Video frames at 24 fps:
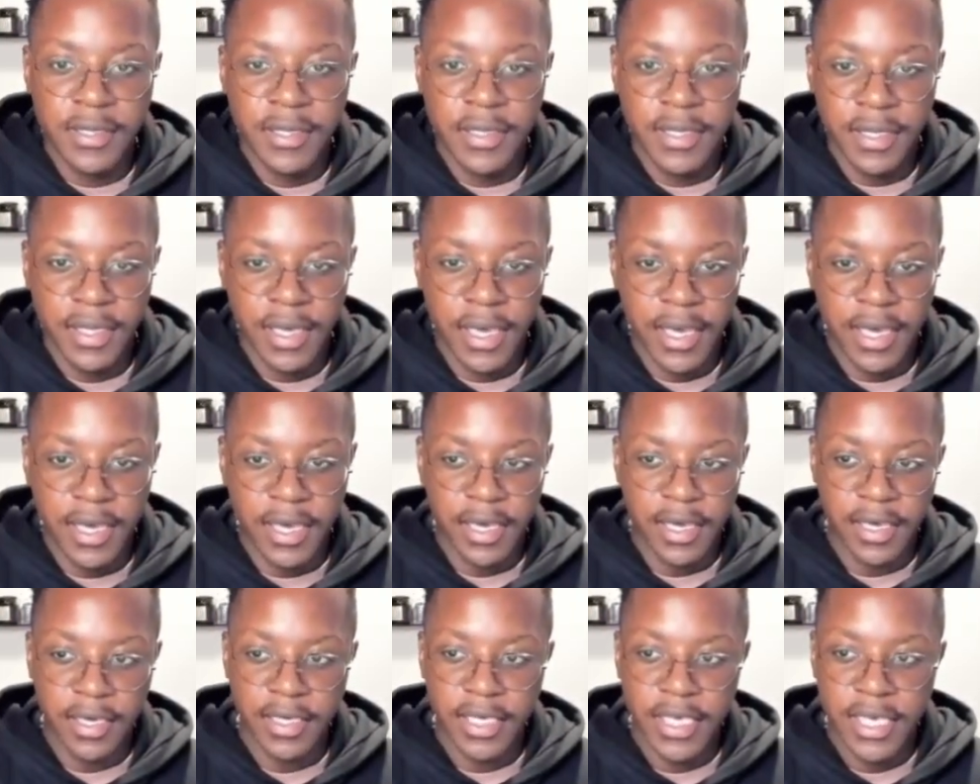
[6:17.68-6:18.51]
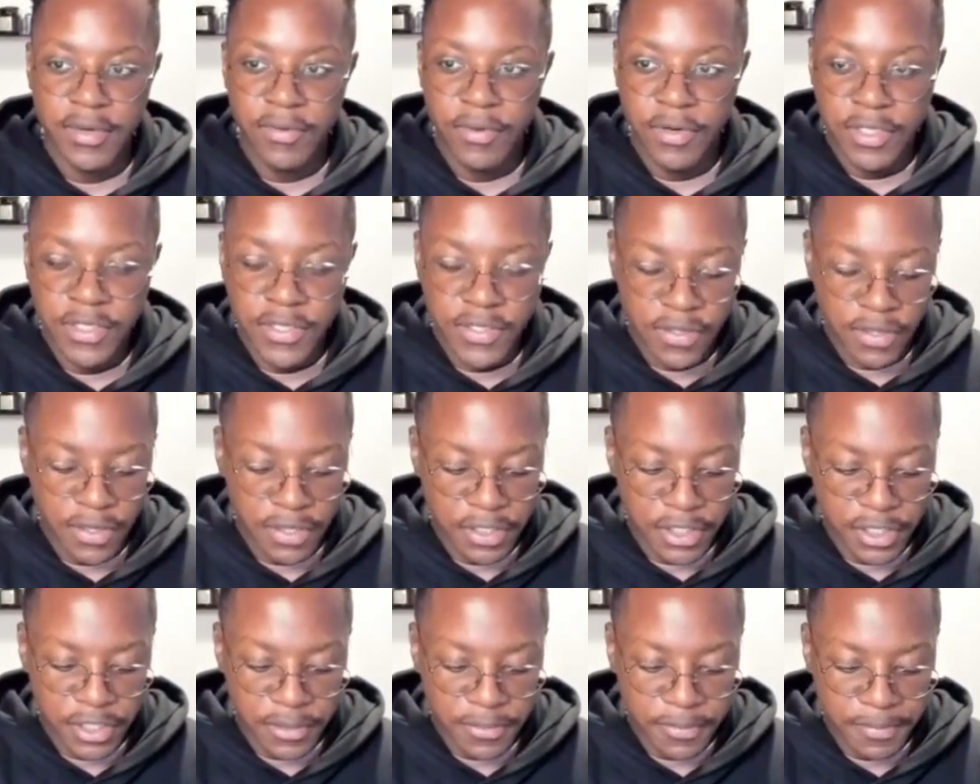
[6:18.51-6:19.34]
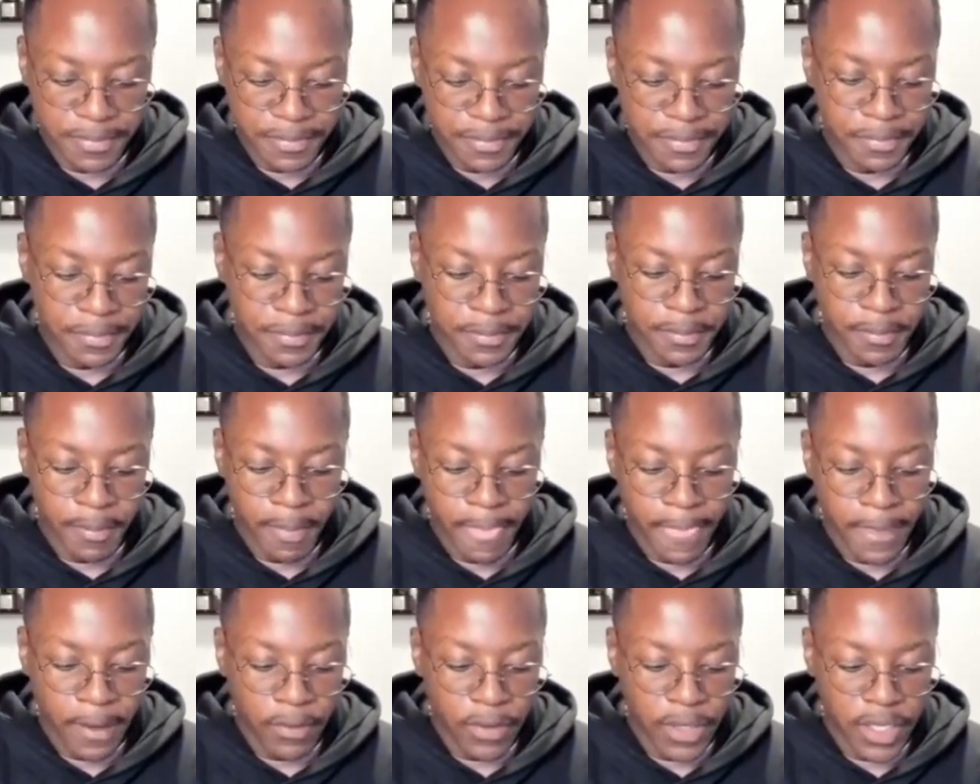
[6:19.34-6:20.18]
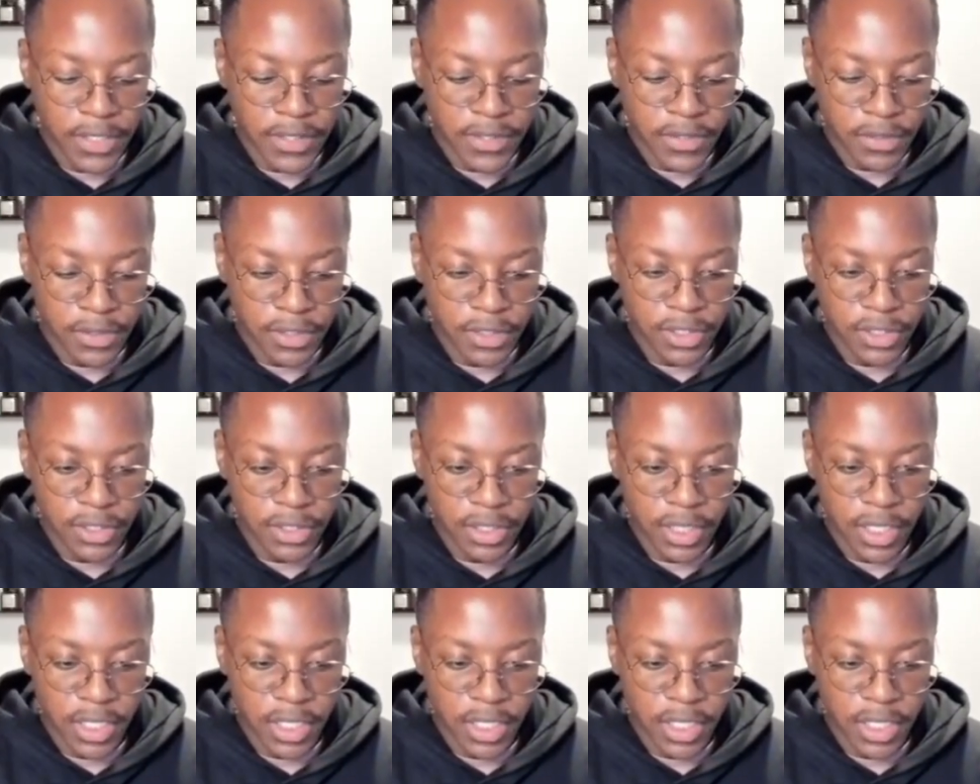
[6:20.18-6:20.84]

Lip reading: a keyword search. When I search